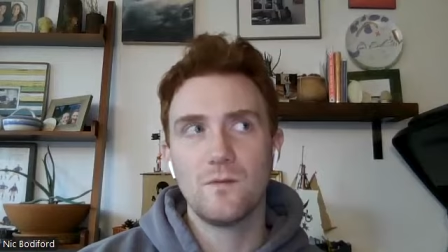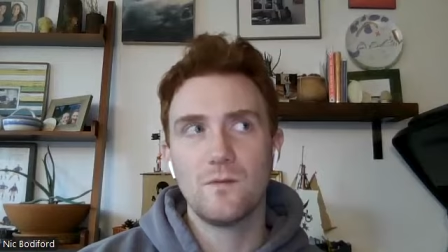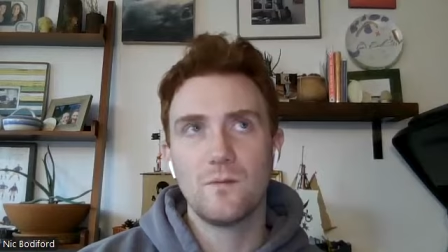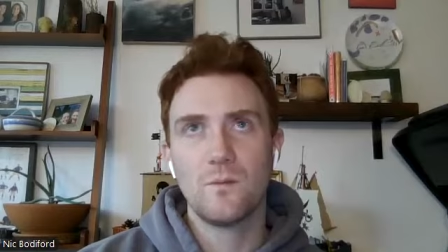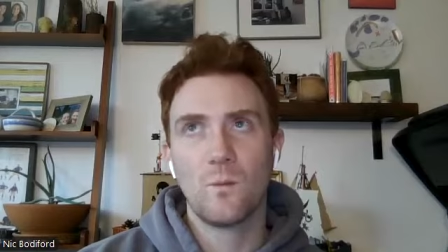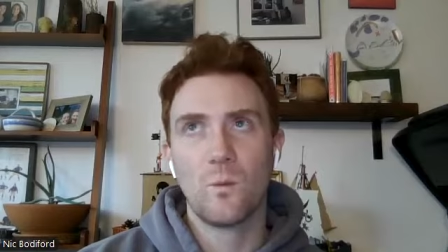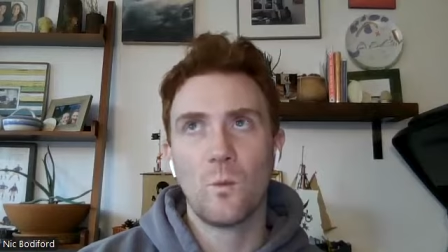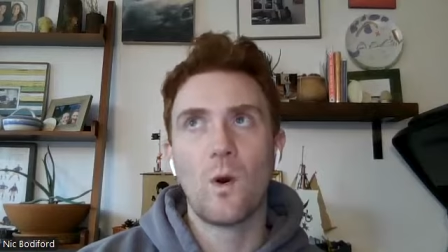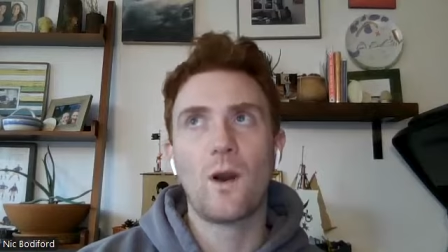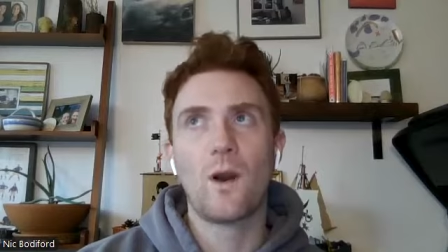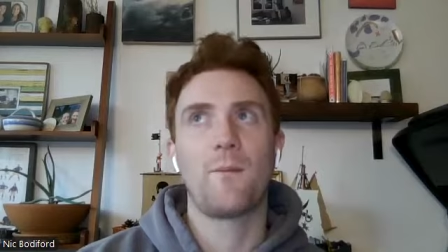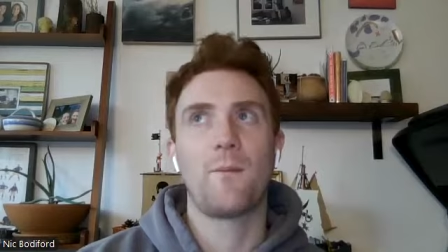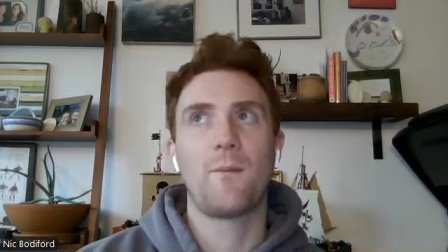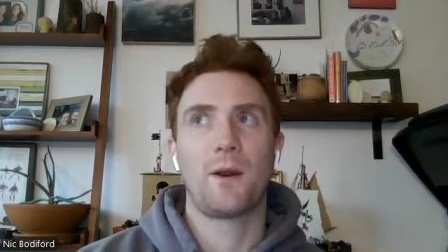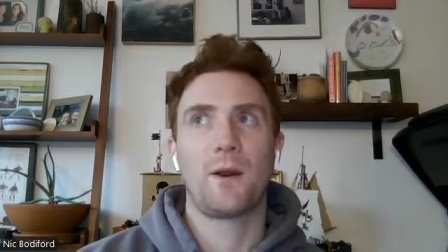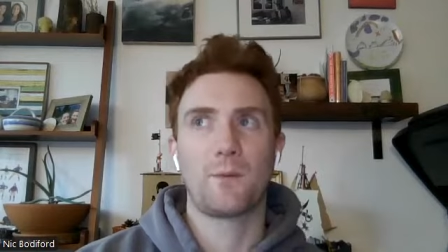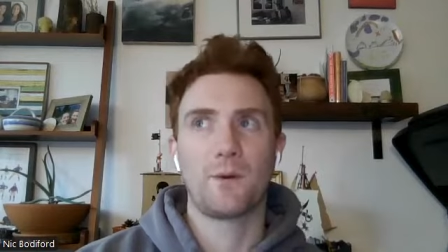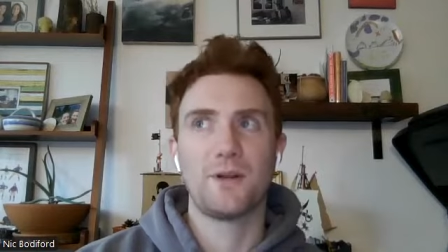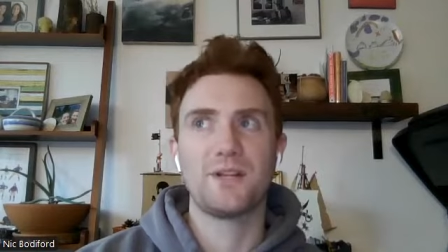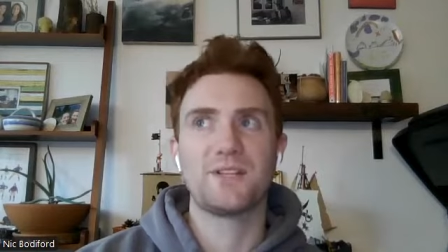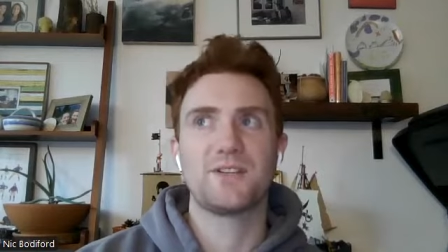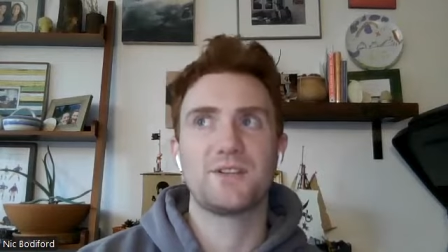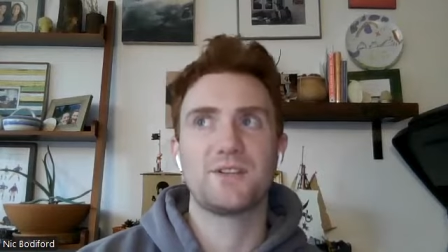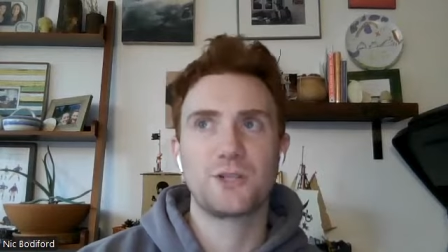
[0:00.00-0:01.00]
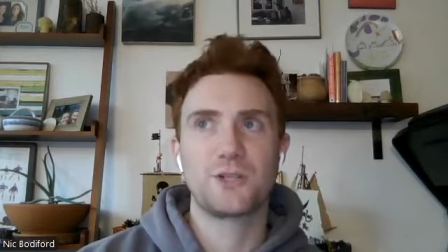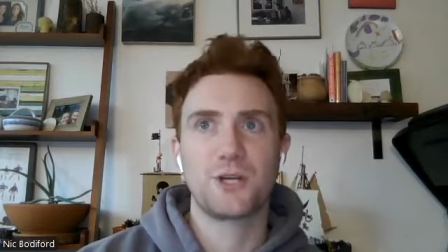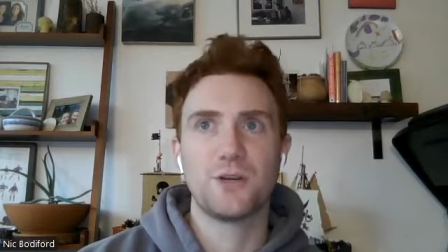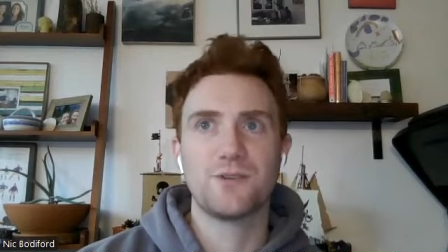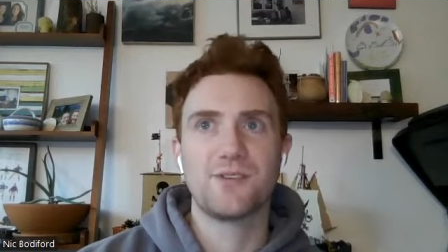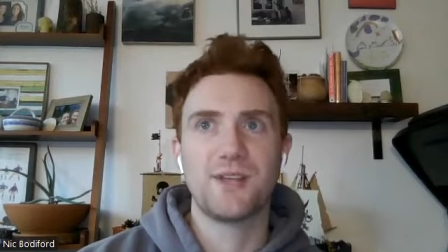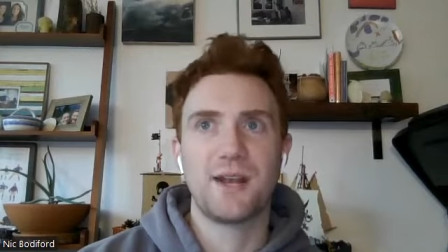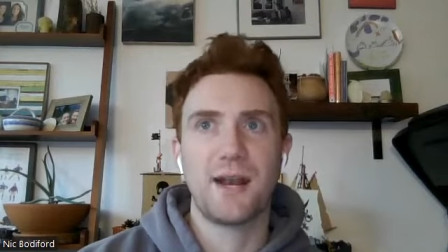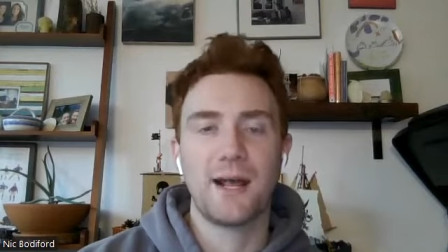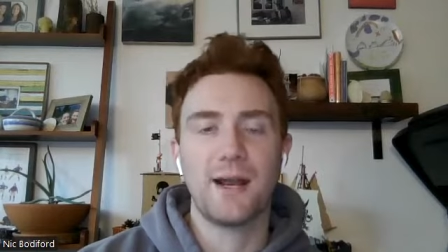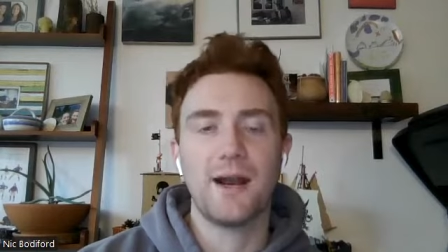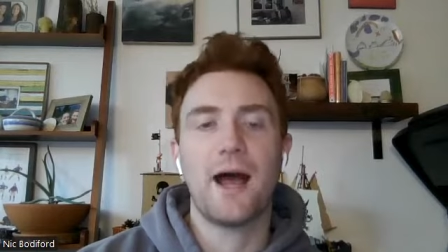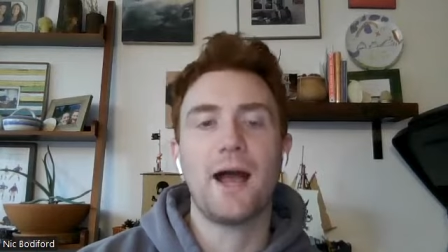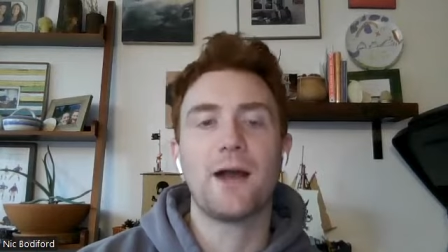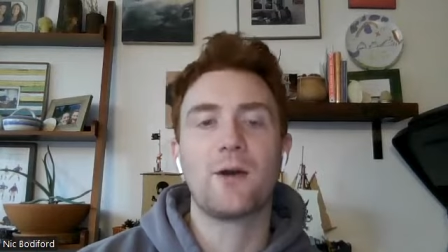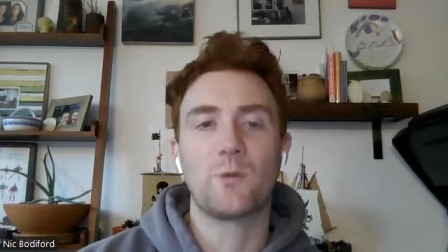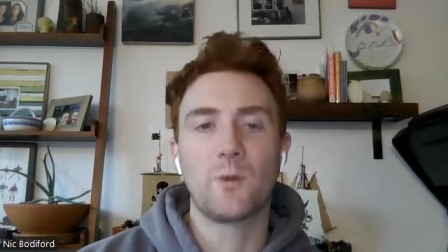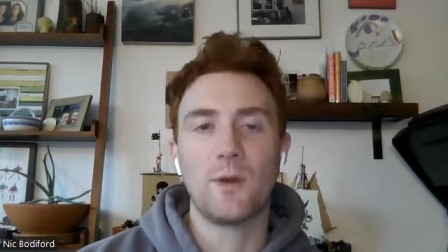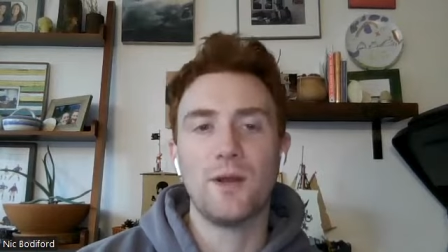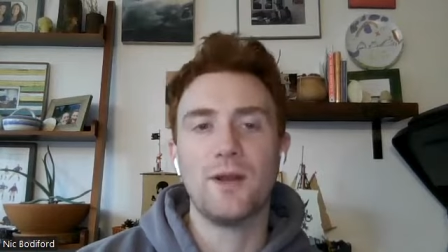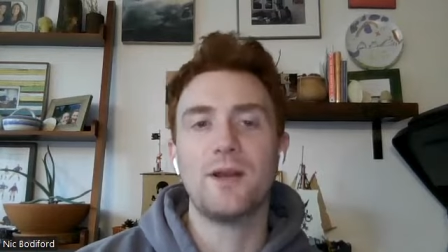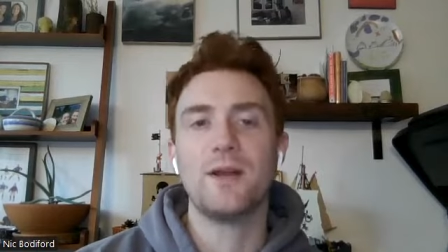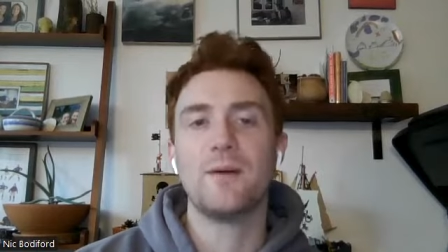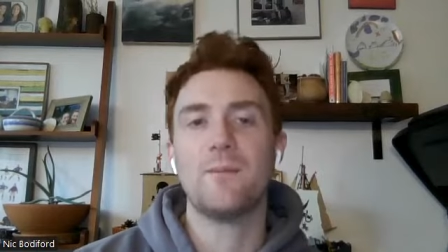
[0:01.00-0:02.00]
one of my recent shows that I'd, I'd,
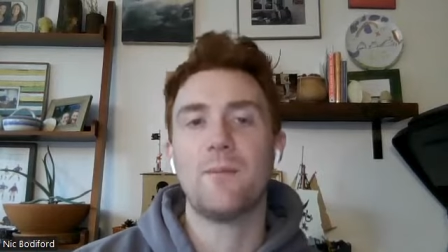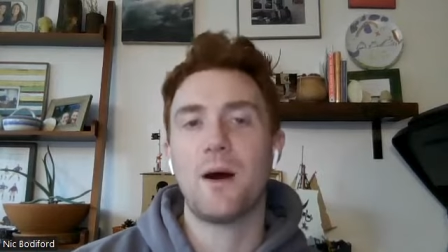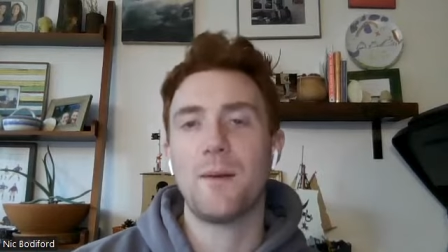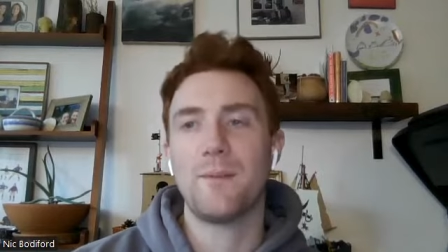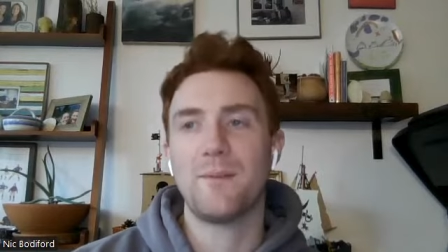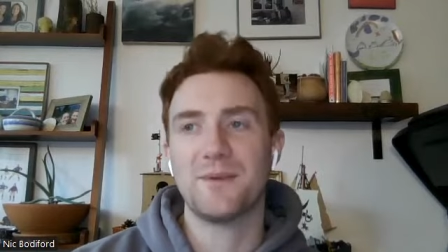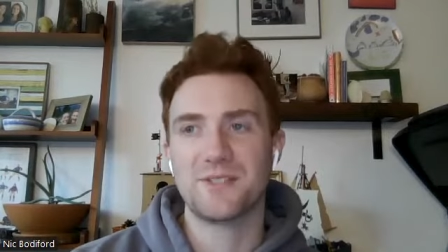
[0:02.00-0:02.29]
written him up